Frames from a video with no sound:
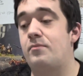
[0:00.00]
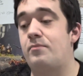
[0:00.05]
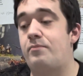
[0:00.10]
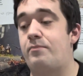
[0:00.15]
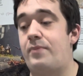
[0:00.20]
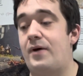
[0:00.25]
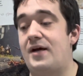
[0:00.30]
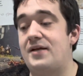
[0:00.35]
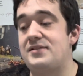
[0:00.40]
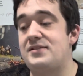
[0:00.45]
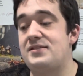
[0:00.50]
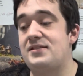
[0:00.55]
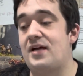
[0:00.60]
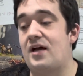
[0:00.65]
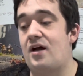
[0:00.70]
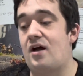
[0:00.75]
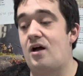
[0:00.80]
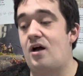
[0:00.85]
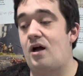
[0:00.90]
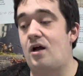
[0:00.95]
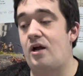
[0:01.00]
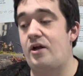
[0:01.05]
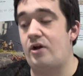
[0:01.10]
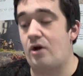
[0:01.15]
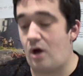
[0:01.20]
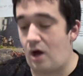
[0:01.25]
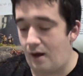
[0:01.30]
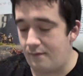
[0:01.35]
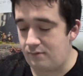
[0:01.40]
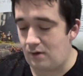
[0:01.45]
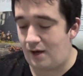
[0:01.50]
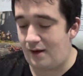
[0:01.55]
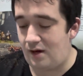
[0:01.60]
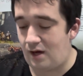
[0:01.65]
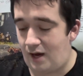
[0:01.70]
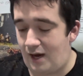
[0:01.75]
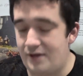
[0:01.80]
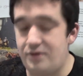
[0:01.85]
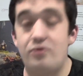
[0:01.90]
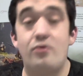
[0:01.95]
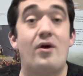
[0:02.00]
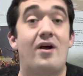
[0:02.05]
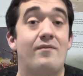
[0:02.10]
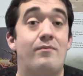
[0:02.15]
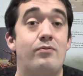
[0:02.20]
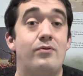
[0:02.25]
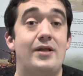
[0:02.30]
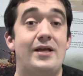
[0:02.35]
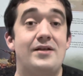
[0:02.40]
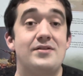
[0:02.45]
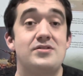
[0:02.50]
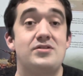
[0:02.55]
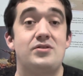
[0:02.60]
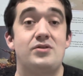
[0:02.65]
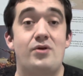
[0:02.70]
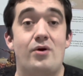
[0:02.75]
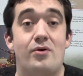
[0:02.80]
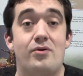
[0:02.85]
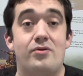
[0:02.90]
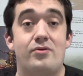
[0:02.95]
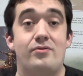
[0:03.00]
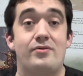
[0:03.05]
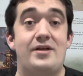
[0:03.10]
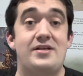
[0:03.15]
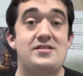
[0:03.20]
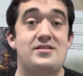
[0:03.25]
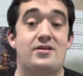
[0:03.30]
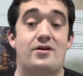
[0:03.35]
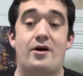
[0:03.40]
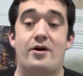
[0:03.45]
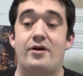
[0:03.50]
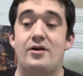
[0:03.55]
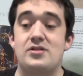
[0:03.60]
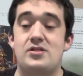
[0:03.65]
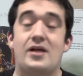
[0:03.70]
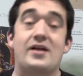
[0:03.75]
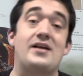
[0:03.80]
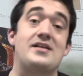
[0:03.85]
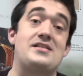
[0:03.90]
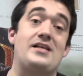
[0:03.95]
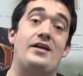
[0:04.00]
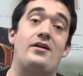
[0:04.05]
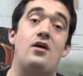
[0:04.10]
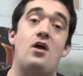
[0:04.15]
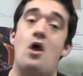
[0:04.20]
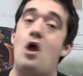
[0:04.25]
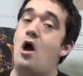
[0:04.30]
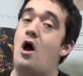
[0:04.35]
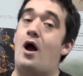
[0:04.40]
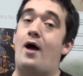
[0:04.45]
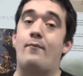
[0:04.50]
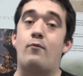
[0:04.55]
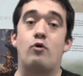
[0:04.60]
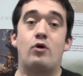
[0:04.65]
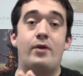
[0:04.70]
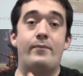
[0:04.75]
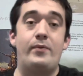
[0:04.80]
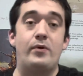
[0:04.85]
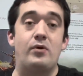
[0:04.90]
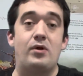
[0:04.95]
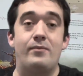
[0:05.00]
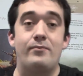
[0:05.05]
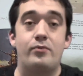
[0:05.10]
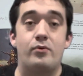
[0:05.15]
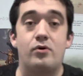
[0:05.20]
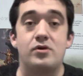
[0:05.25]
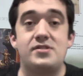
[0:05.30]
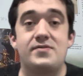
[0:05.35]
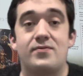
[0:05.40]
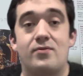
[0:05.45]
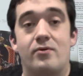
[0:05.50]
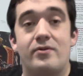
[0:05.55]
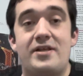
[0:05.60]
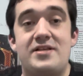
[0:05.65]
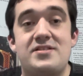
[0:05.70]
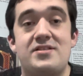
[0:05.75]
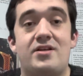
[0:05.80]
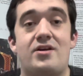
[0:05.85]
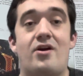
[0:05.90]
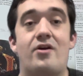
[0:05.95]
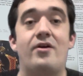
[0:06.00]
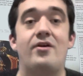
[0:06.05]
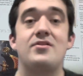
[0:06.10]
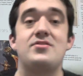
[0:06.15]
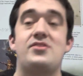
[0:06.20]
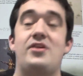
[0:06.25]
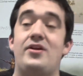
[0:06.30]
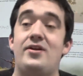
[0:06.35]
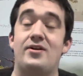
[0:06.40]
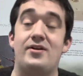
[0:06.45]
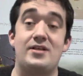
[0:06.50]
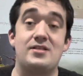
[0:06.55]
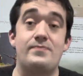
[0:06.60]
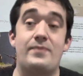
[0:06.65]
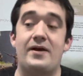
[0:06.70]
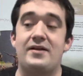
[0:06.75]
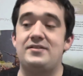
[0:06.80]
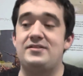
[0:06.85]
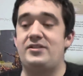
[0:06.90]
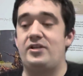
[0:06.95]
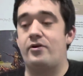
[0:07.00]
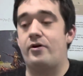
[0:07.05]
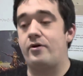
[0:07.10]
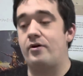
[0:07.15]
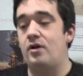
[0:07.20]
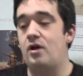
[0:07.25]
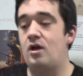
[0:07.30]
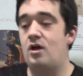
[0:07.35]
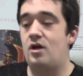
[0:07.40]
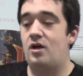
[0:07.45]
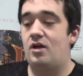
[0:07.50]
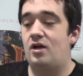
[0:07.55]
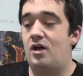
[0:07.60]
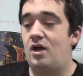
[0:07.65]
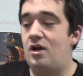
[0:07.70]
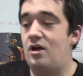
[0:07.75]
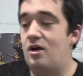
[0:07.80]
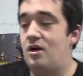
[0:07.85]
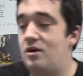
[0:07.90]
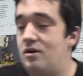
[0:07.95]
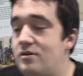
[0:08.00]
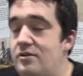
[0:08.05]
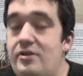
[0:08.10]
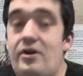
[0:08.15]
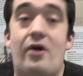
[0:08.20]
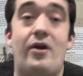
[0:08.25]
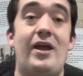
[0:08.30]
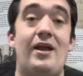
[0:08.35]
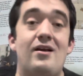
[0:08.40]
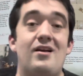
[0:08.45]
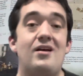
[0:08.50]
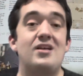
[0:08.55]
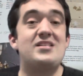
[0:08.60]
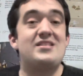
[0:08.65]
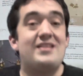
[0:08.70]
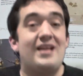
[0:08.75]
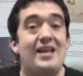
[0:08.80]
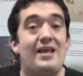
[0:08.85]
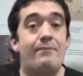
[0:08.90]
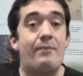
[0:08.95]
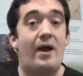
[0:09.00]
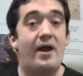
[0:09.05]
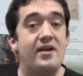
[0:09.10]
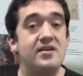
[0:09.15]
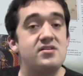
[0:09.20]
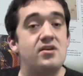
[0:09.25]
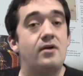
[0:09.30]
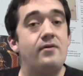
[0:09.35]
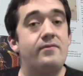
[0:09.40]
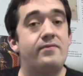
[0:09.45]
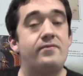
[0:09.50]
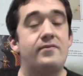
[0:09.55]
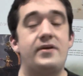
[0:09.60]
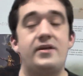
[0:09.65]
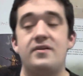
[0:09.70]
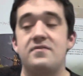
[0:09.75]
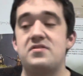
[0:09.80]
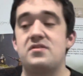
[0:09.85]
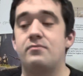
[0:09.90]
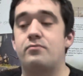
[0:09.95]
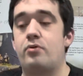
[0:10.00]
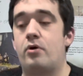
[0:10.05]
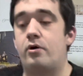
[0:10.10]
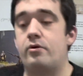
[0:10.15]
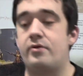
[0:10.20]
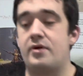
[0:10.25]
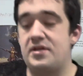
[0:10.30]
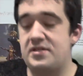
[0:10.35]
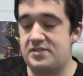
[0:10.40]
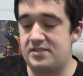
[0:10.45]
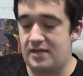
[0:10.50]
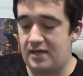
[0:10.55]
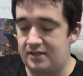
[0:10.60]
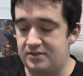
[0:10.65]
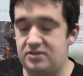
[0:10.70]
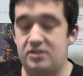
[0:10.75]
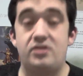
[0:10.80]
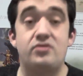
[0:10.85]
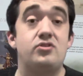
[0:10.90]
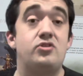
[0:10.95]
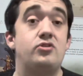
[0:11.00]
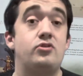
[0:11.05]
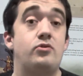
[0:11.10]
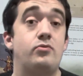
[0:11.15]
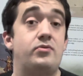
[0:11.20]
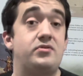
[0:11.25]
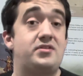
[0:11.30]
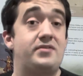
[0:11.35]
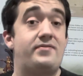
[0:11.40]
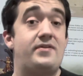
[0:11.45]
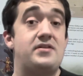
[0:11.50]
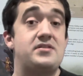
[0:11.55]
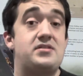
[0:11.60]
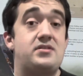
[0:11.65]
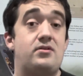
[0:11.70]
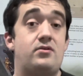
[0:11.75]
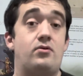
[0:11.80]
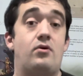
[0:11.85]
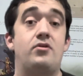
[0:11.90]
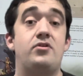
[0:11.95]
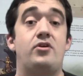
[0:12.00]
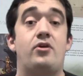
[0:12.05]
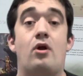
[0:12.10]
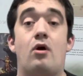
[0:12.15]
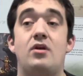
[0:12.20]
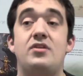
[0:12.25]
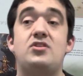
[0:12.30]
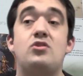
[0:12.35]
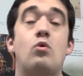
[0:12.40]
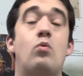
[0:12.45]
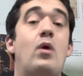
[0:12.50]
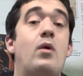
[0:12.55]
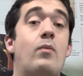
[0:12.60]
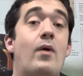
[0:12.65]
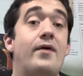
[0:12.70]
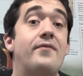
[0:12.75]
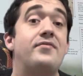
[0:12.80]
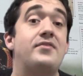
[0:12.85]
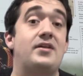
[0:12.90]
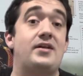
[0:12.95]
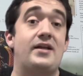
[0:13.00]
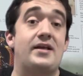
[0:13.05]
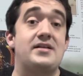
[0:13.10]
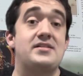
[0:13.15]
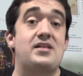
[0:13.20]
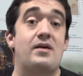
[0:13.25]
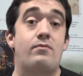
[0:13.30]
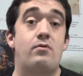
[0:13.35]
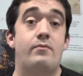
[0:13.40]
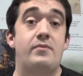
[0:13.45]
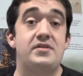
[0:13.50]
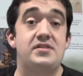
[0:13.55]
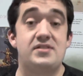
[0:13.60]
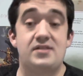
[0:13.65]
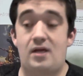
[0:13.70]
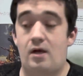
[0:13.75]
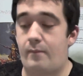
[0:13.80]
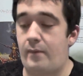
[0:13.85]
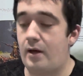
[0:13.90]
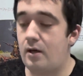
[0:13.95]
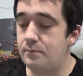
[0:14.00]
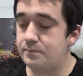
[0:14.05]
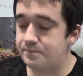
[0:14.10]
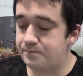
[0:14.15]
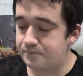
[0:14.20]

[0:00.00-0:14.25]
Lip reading: But you know, I do have plans to go through these scenarios. Like I said, I'm already building boards for all these scenarios, so you can expect, you know, a steady pace, hopefully, of some progress to do with Defense of the North, you know, until we wait for the next supplement to come out.